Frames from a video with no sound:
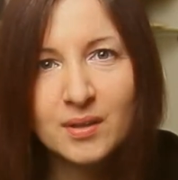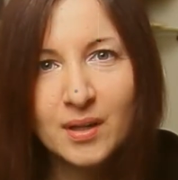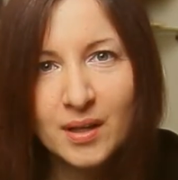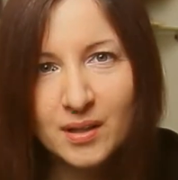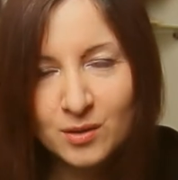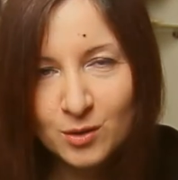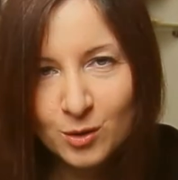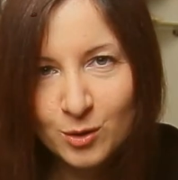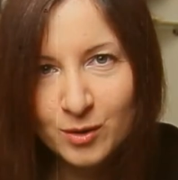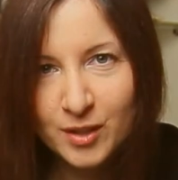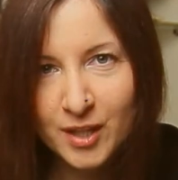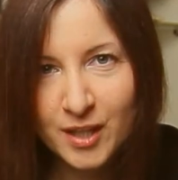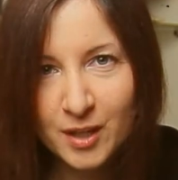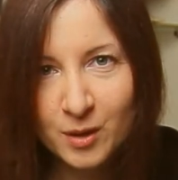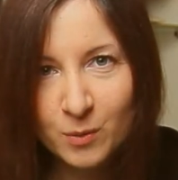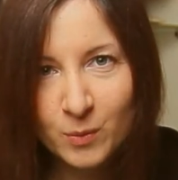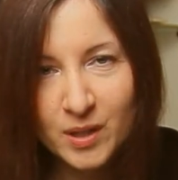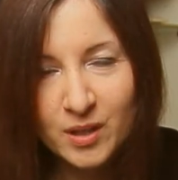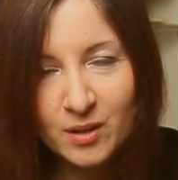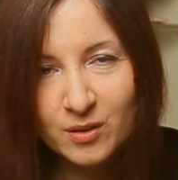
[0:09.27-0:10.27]
And
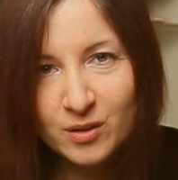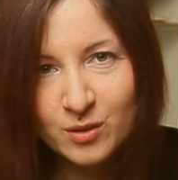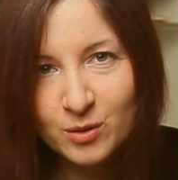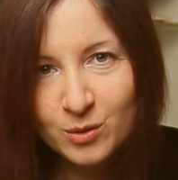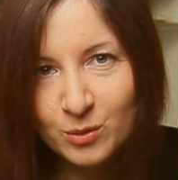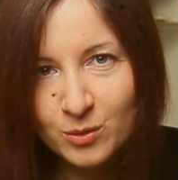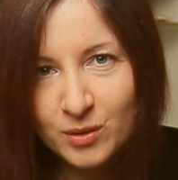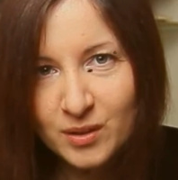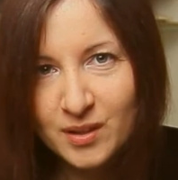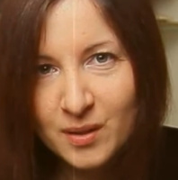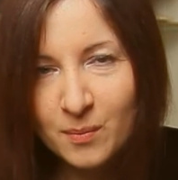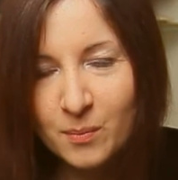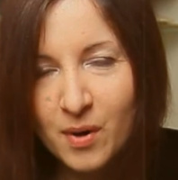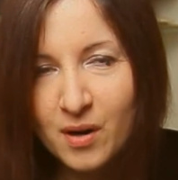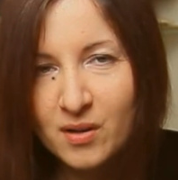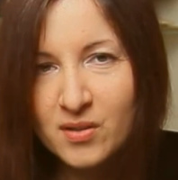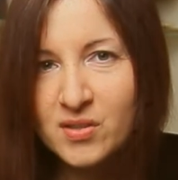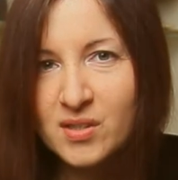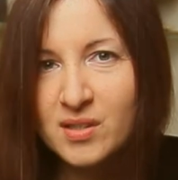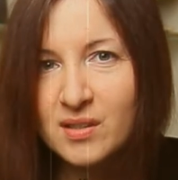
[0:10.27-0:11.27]
today we're gonna do the
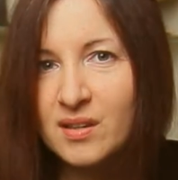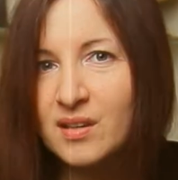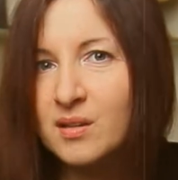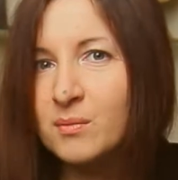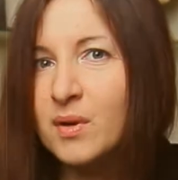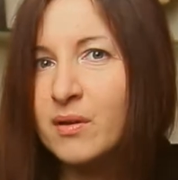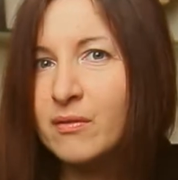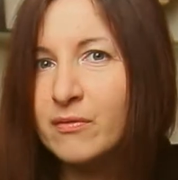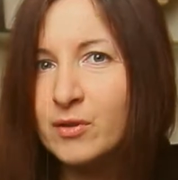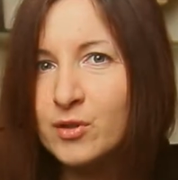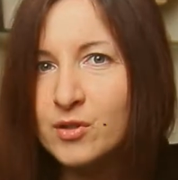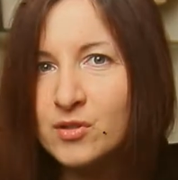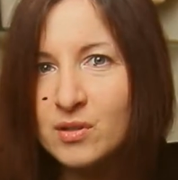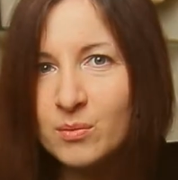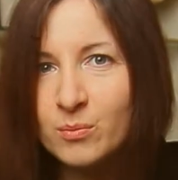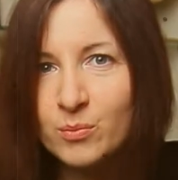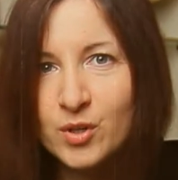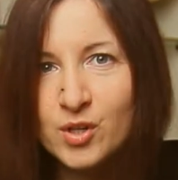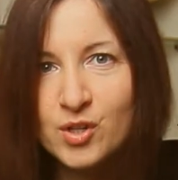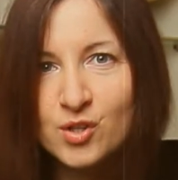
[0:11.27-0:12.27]
unboxing and my first
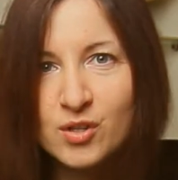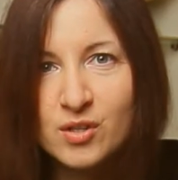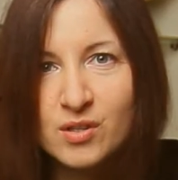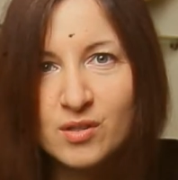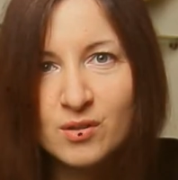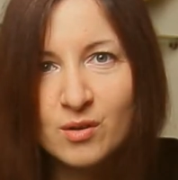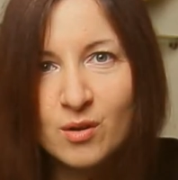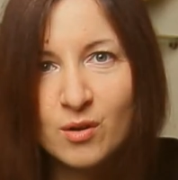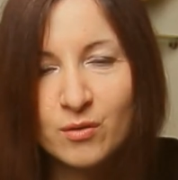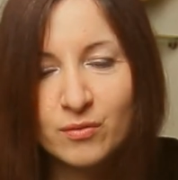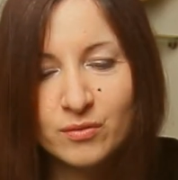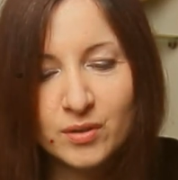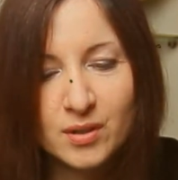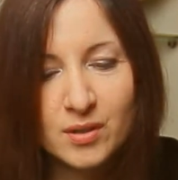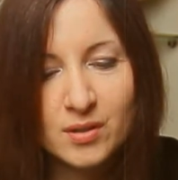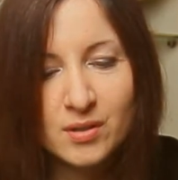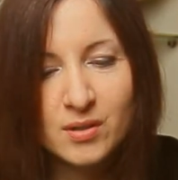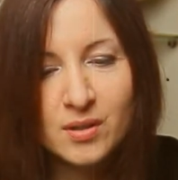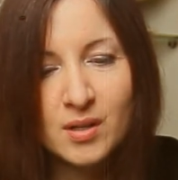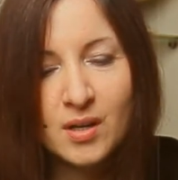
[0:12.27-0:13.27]
impressions of
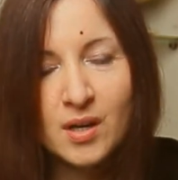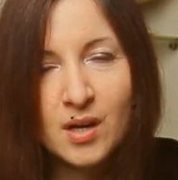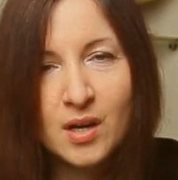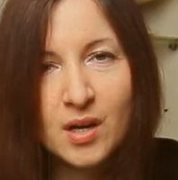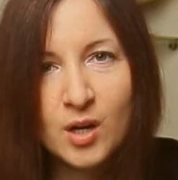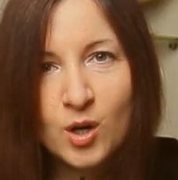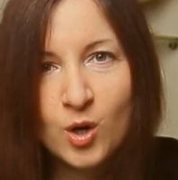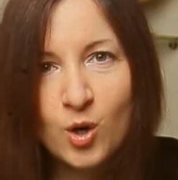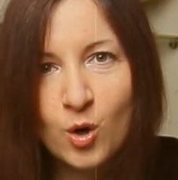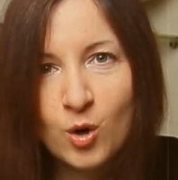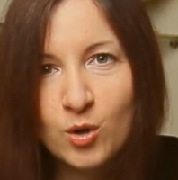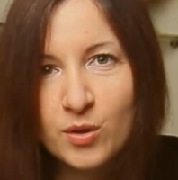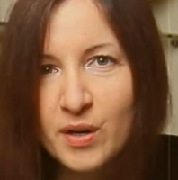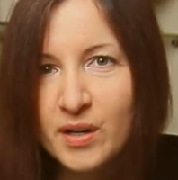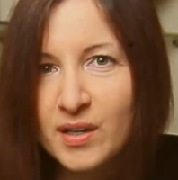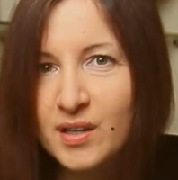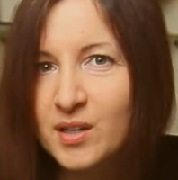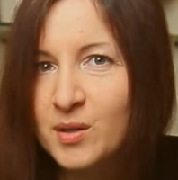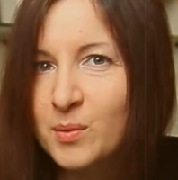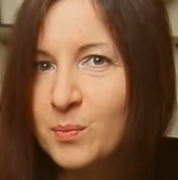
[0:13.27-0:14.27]
this
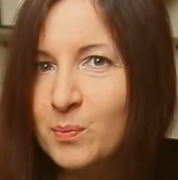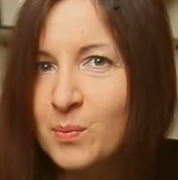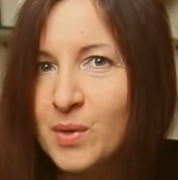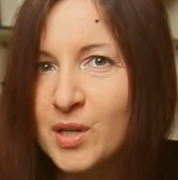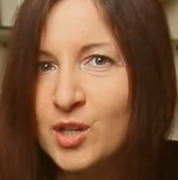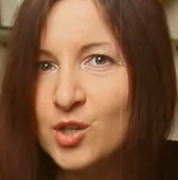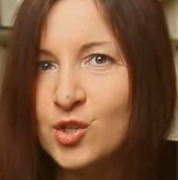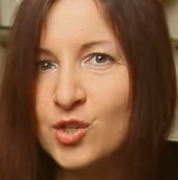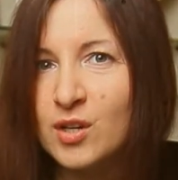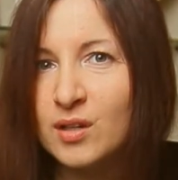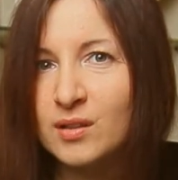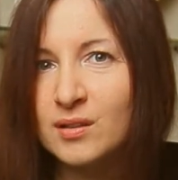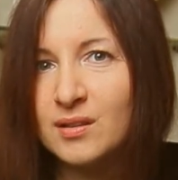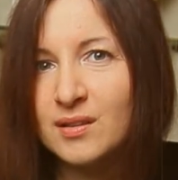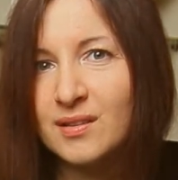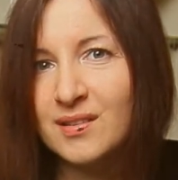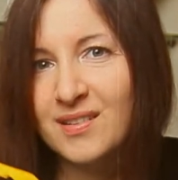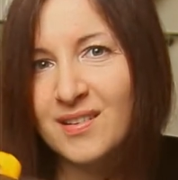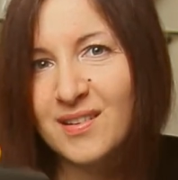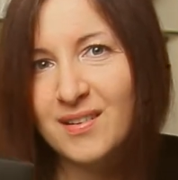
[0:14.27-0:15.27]
Kodak mini shot.
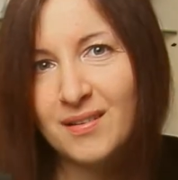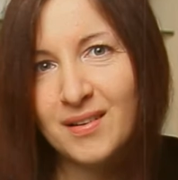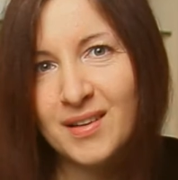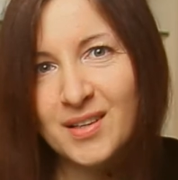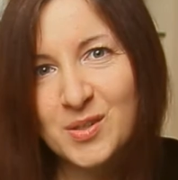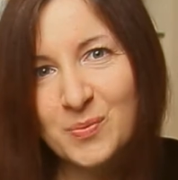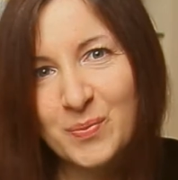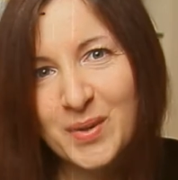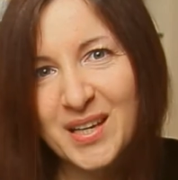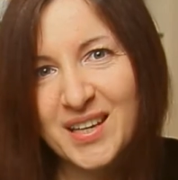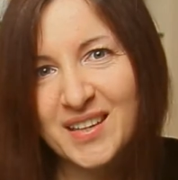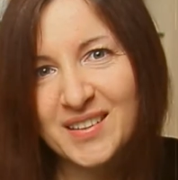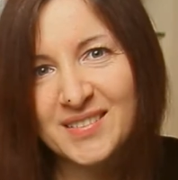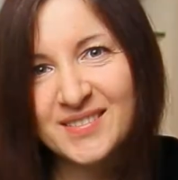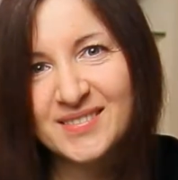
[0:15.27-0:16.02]
Let's begin.